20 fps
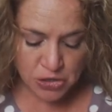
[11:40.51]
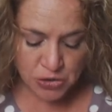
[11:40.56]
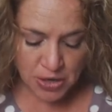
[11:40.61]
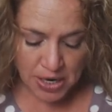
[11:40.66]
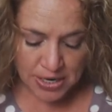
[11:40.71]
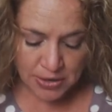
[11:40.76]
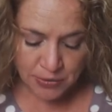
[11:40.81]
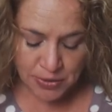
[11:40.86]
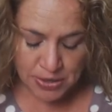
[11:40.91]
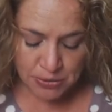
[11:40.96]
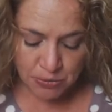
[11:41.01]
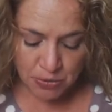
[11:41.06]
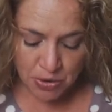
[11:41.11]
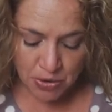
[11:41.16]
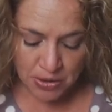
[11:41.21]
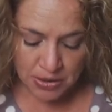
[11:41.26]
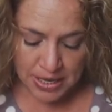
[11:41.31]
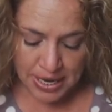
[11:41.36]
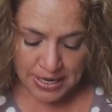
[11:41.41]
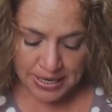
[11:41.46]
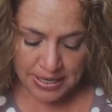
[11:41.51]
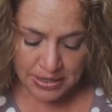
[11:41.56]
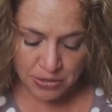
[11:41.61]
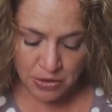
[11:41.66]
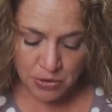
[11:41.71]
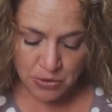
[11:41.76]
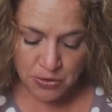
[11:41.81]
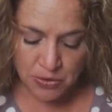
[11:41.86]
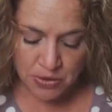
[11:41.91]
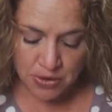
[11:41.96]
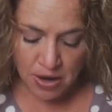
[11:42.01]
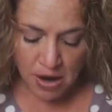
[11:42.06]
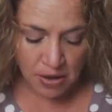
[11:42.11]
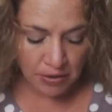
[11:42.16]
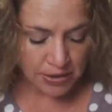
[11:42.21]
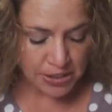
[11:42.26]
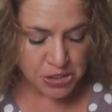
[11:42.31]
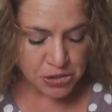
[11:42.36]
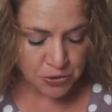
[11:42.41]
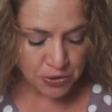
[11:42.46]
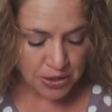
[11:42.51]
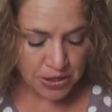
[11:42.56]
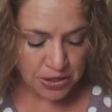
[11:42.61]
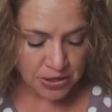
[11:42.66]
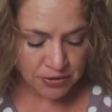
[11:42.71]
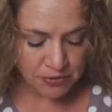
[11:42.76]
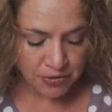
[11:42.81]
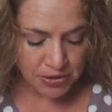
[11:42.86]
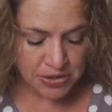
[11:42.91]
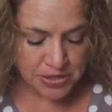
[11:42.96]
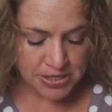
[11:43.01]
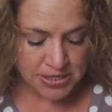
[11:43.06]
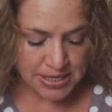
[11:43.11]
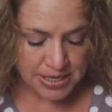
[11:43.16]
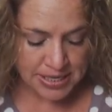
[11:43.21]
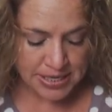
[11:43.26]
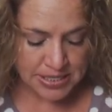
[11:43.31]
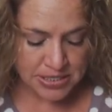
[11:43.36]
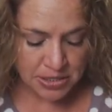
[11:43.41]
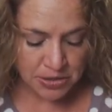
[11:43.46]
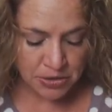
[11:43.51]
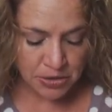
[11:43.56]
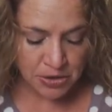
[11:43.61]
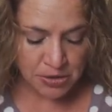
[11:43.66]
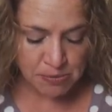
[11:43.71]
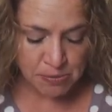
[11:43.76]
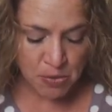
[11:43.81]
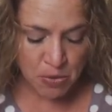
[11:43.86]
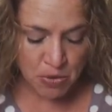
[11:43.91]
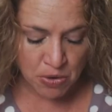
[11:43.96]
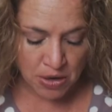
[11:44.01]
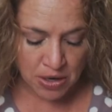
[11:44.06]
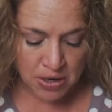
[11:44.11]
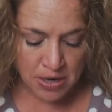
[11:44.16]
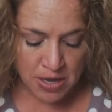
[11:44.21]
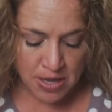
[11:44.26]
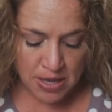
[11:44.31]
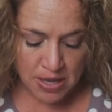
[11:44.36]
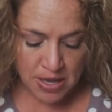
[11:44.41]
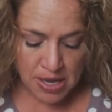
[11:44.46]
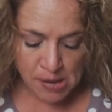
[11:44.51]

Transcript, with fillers: try to enroll at a local college or university to learn more